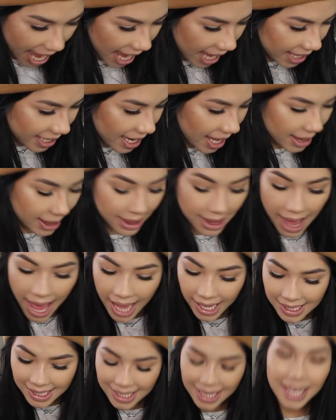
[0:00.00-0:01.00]
And
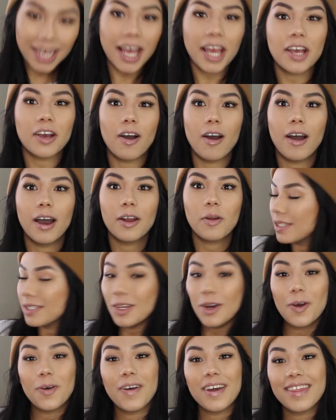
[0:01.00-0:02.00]
last thing I got,
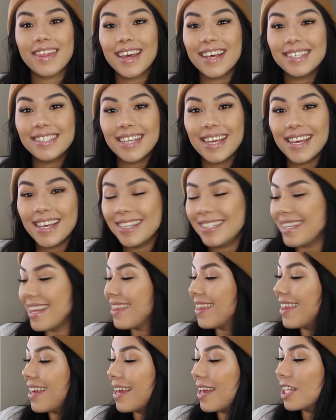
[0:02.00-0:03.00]
so this
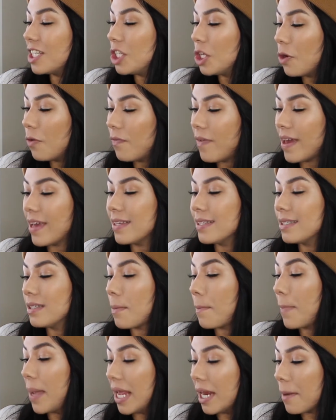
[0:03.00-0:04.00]
is the Too
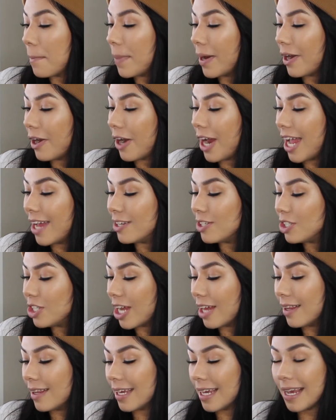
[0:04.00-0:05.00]
Faced Peanut Butter and
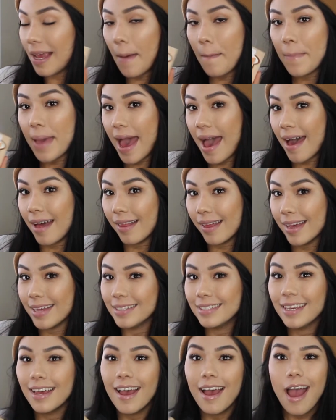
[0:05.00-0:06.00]
Jelly
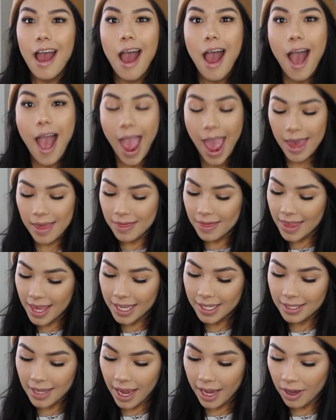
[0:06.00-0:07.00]
Palette. And
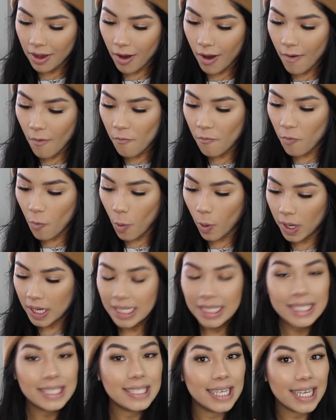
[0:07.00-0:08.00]
this I got for
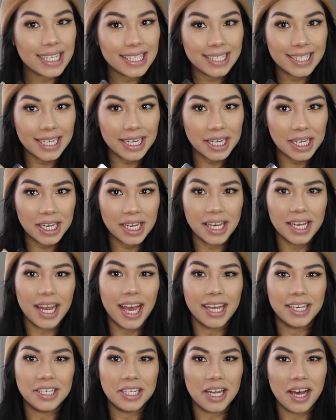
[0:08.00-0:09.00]

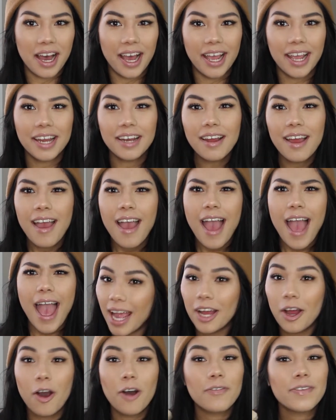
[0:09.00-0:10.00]
$16.99.
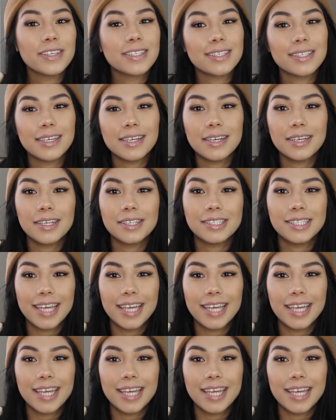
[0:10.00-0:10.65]
I obviously